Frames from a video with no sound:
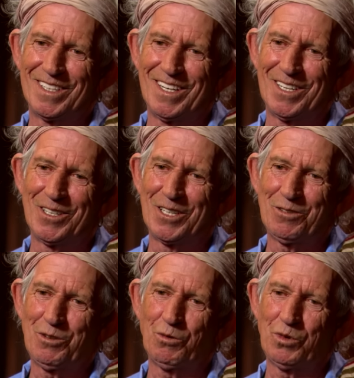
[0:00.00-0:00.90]

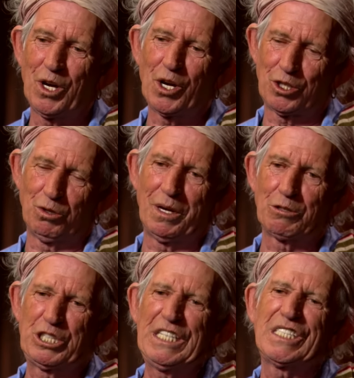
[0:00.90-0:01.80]
anything. We, we argue
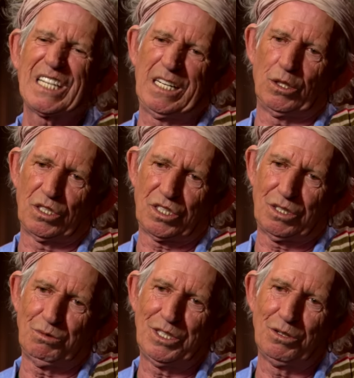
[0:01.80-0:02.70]
about
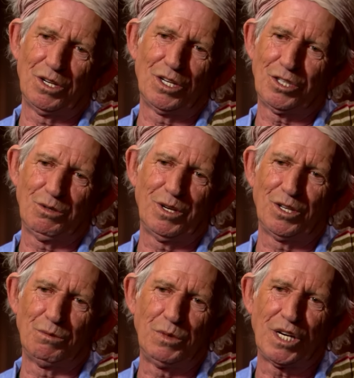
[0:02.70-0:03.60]
details. We don't argue
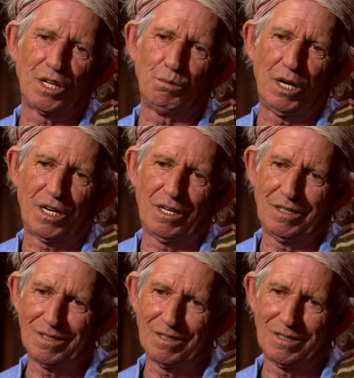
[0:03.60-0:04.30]
about the meat of the matter.